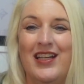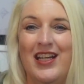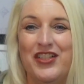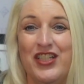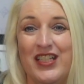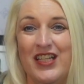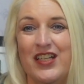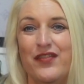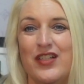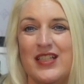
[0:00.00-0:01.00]
And she's in a
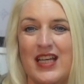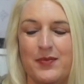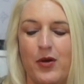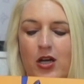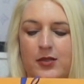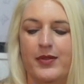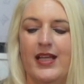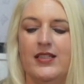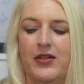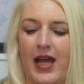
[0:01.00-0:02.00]
different size box, but
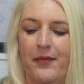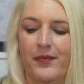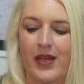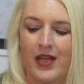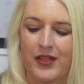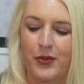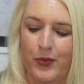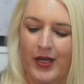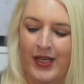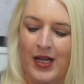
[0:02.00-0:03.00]
that's okay. The
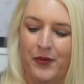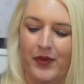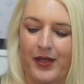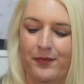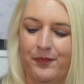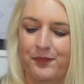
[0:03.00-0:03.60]
one and only.